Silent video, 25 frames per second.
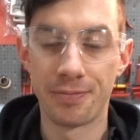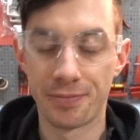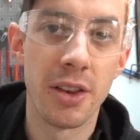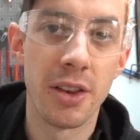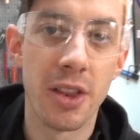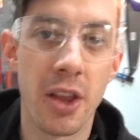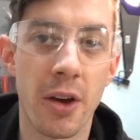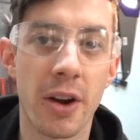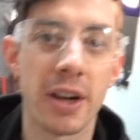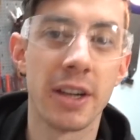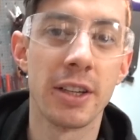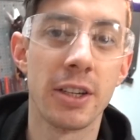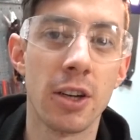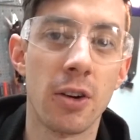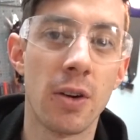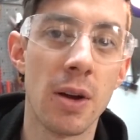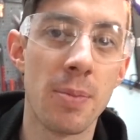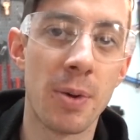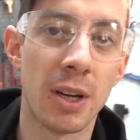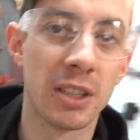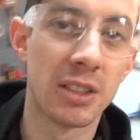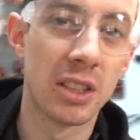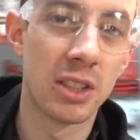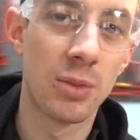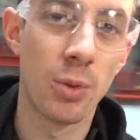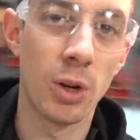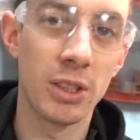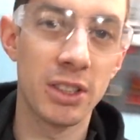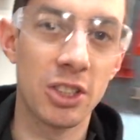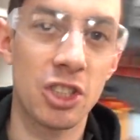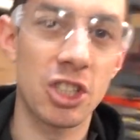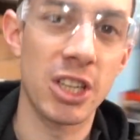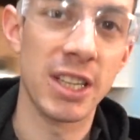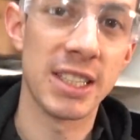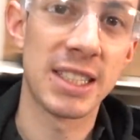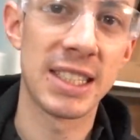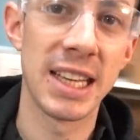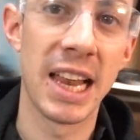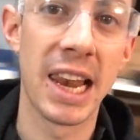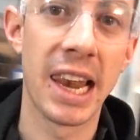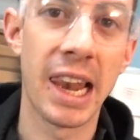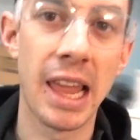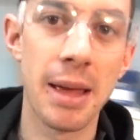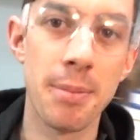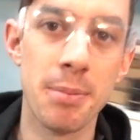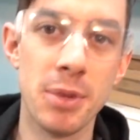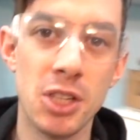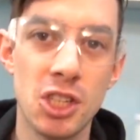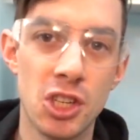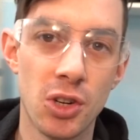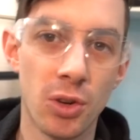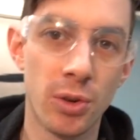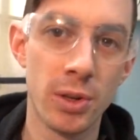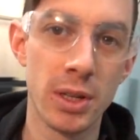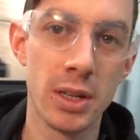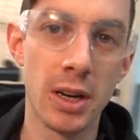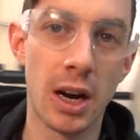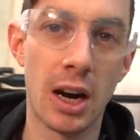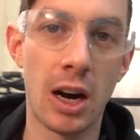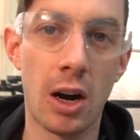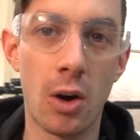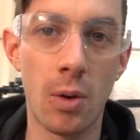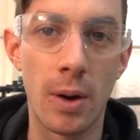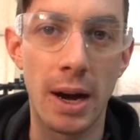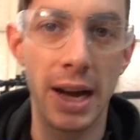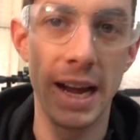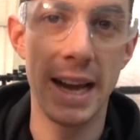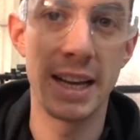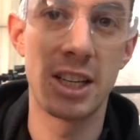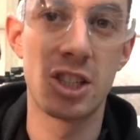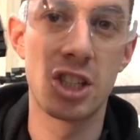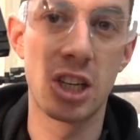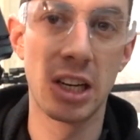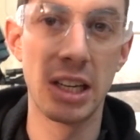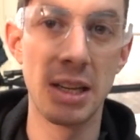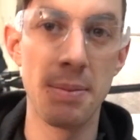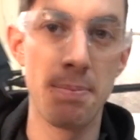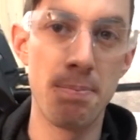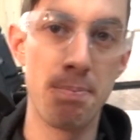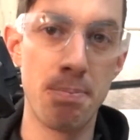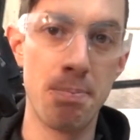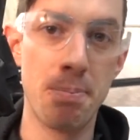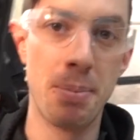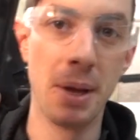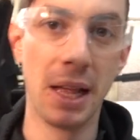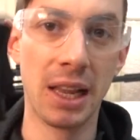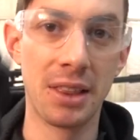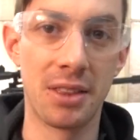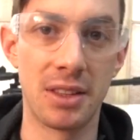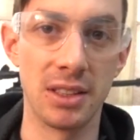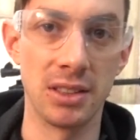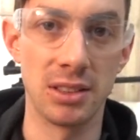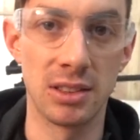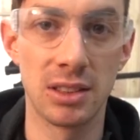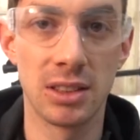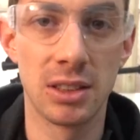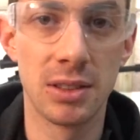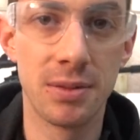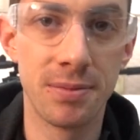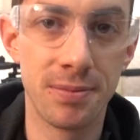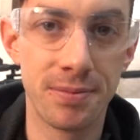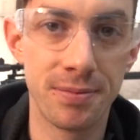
Now that you know about the advantages, let me show you how I actually built this.